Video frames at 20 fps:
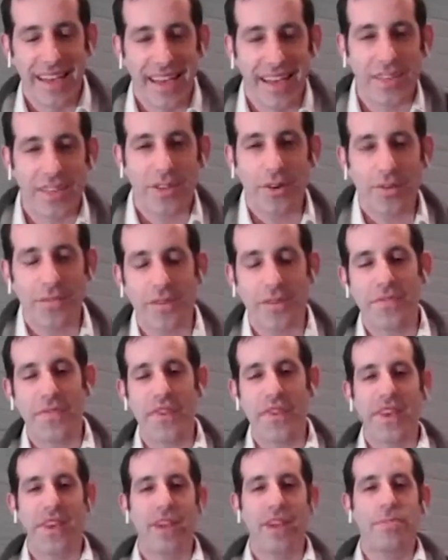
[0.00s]
in terms of
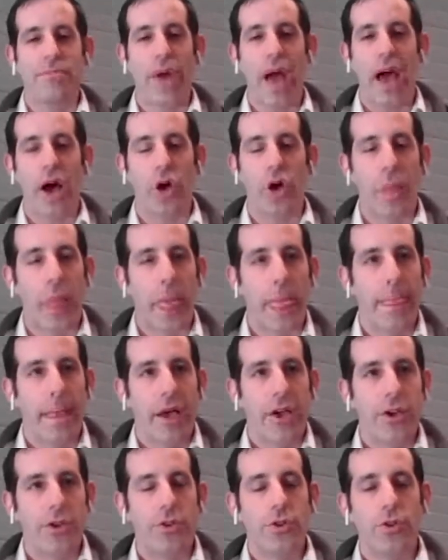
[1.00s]
thinking about
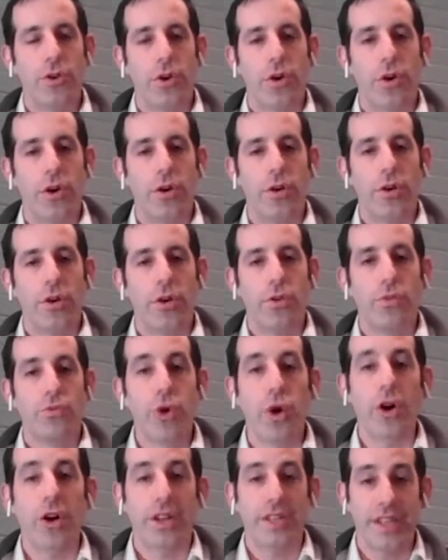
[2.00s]
your
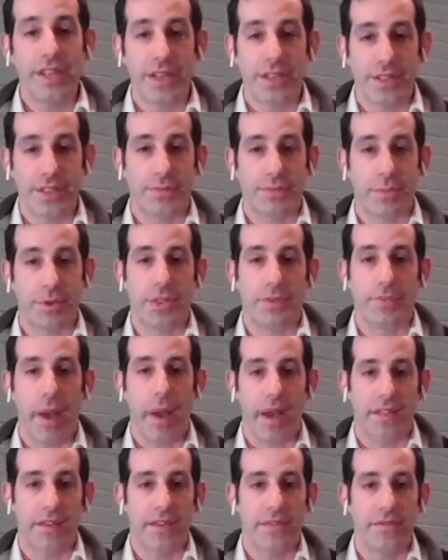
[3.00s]
ruchnius
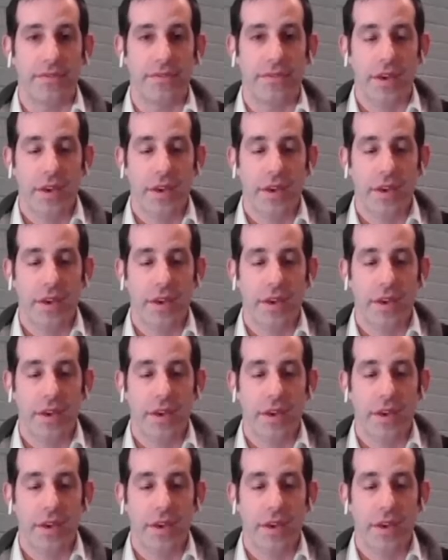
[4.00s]
perspective